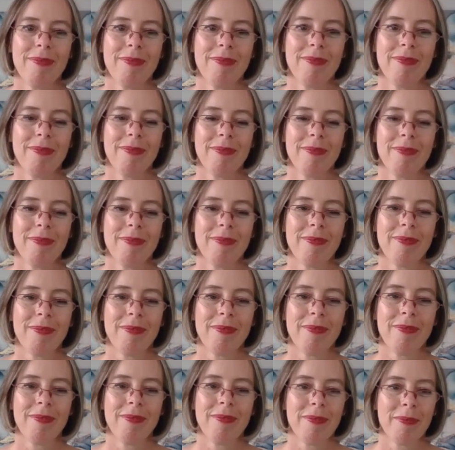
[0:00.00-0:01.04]

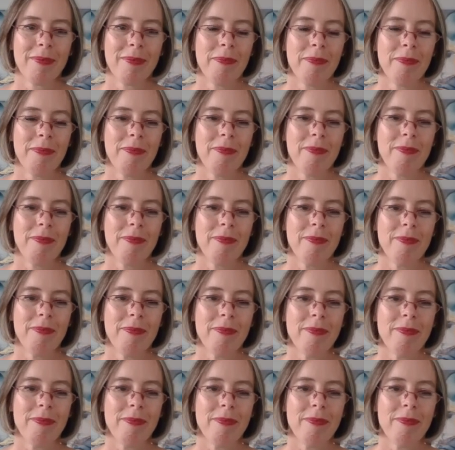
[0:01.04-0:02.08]

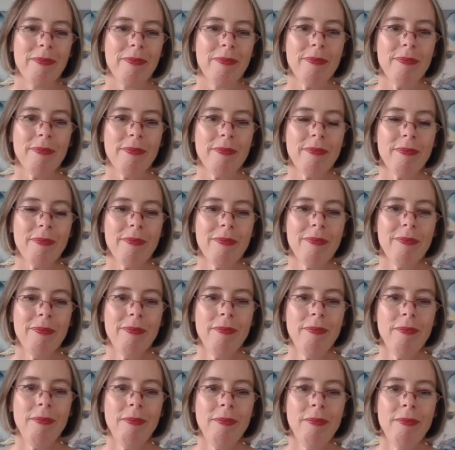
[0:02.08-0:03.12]

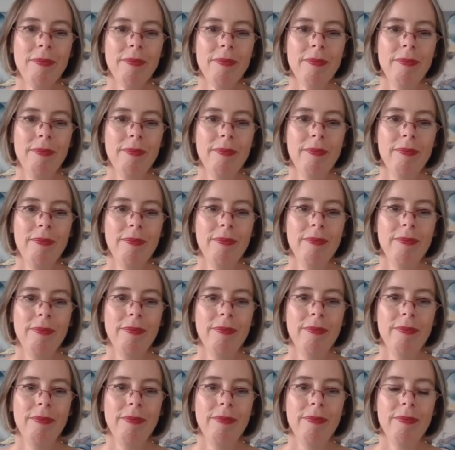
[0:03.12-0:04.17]

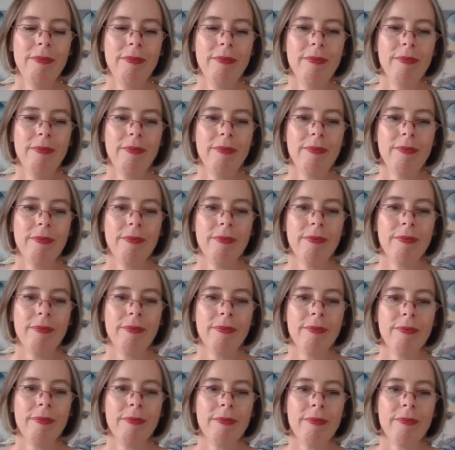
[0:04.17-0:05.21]

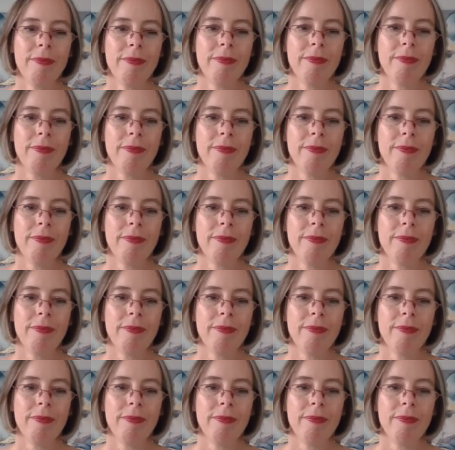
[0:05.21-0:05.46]
No words are spoken by the person on screen.